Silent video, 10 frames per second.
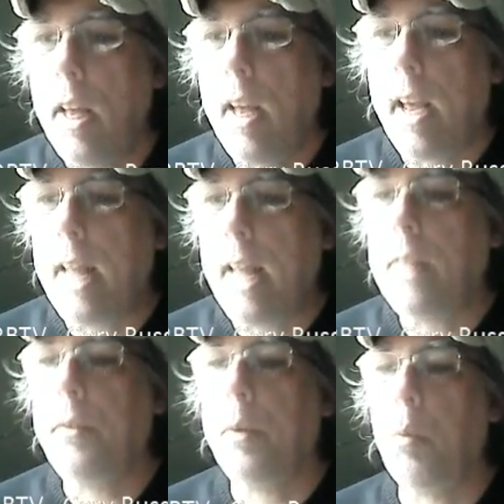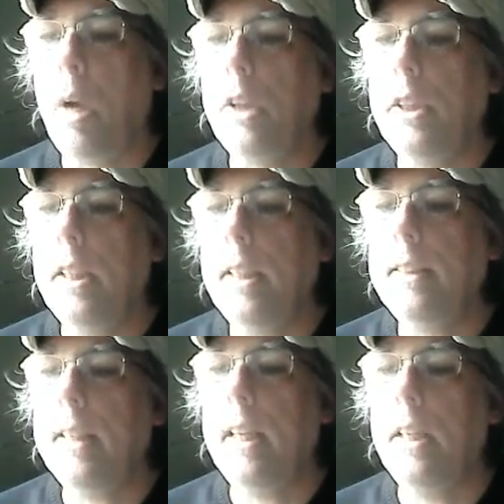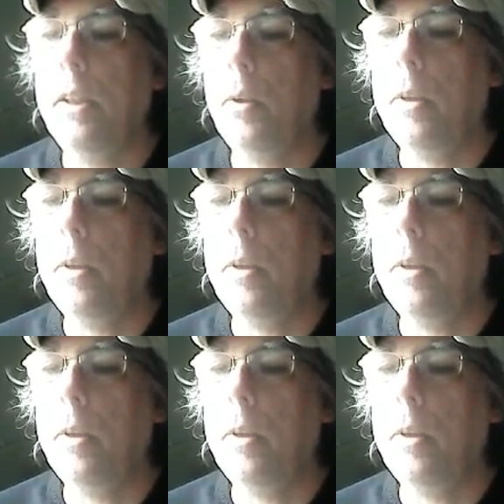And if you're watching this and you